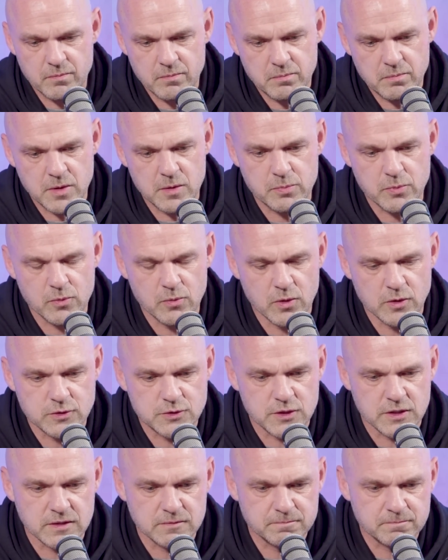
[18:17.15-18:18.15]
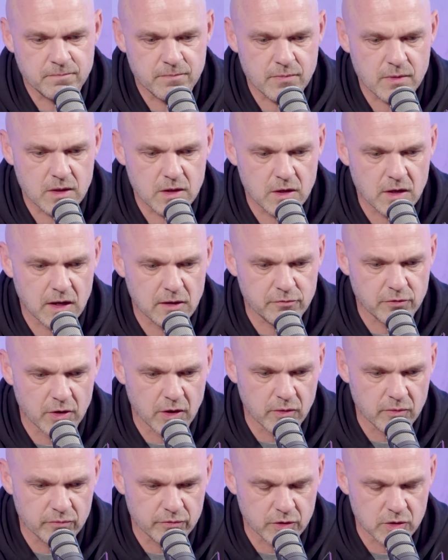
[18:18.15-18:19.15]
people watching, you'll have your
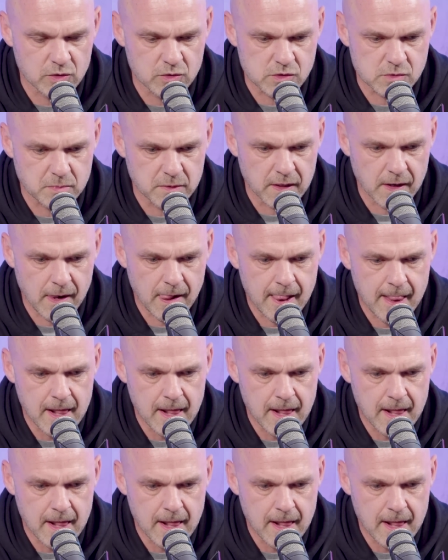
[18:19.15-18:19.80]
own views, but